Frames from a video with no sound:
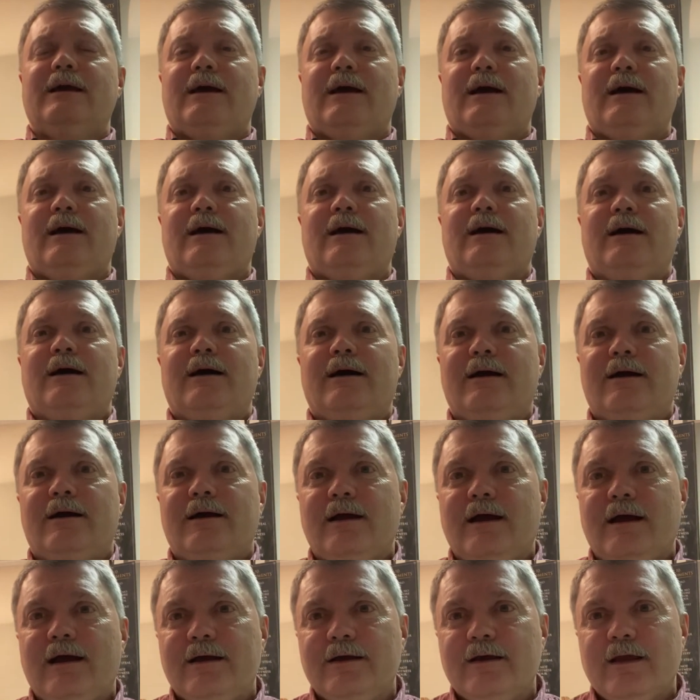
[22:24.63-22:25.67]

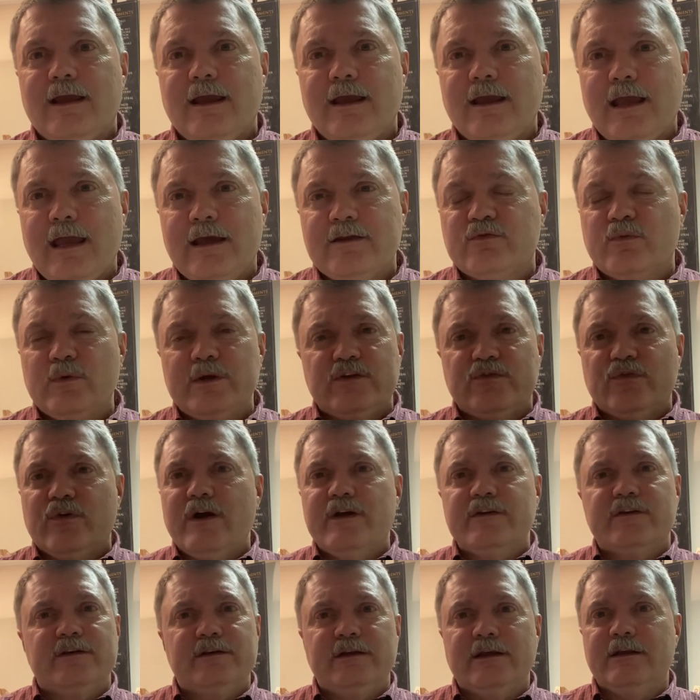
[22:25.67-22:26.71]
as we
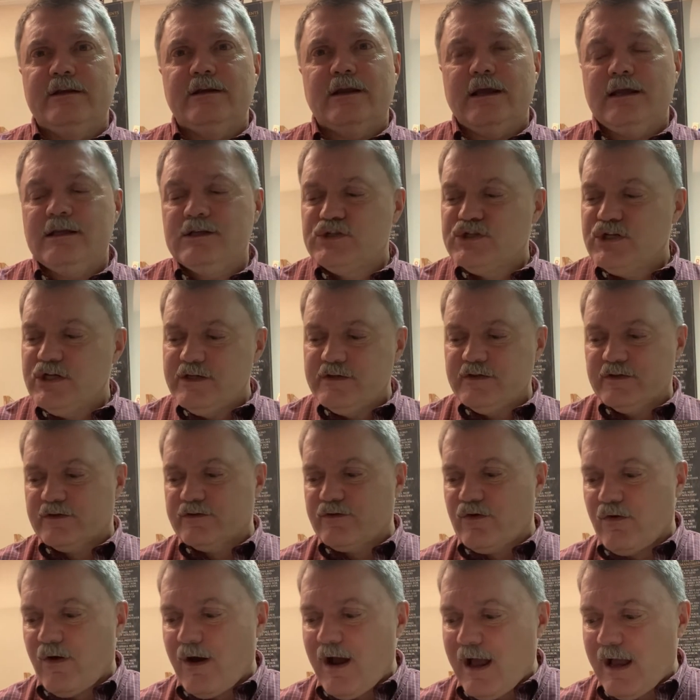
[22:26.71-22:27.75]
trusted in Jesus
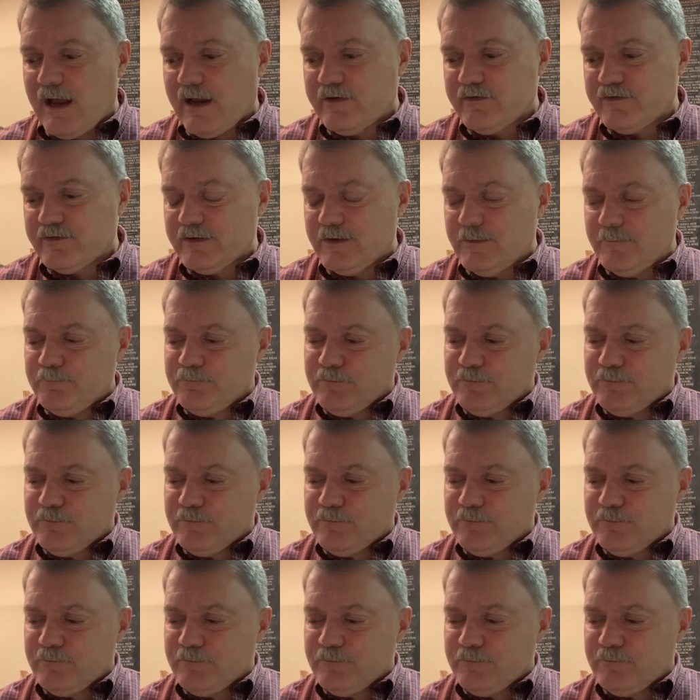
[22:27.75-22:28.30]
Christ.